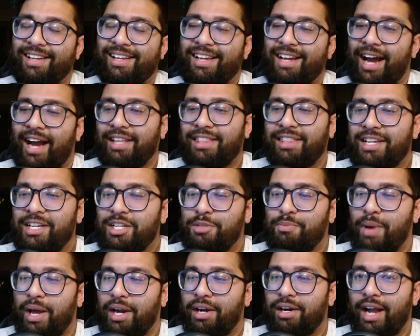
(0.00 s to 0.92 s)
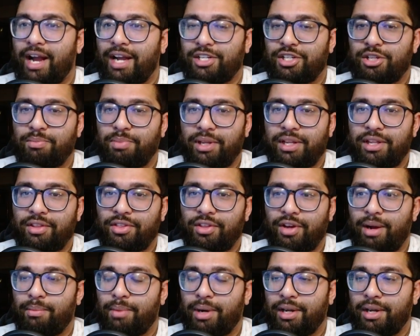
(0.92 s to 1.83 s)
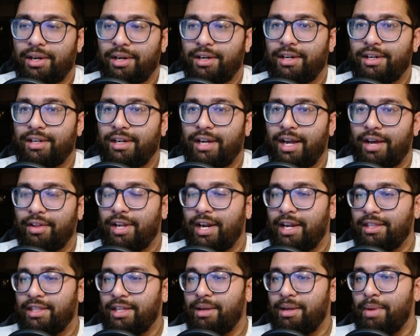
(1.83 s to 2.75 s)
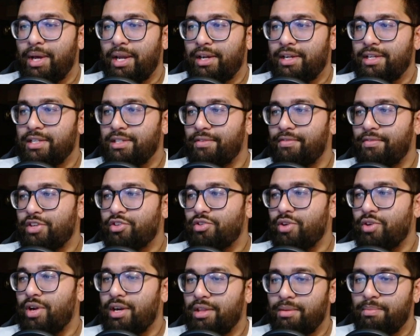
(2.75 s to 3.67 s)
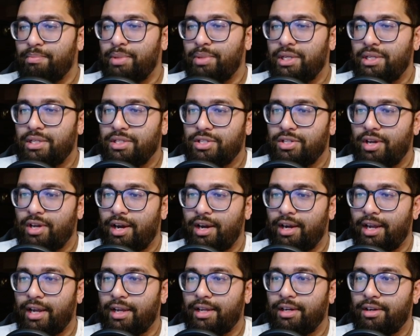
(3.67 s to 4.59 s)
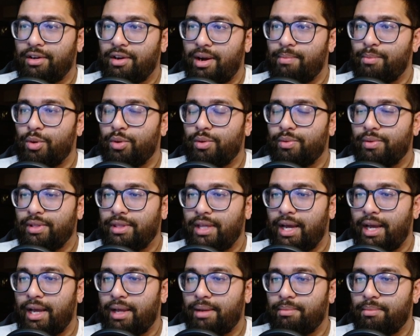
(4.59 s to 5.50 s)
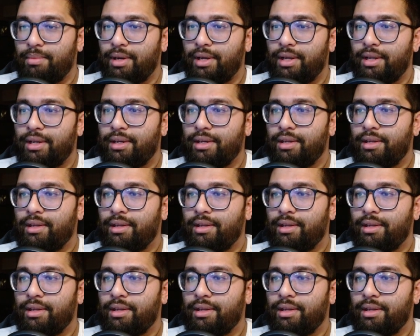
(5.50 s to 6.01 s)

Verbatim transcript: I think it's better to actually play the Thought Monitor, now that I think about it, because if I draw another Beanstalk, I can combo it with that, but...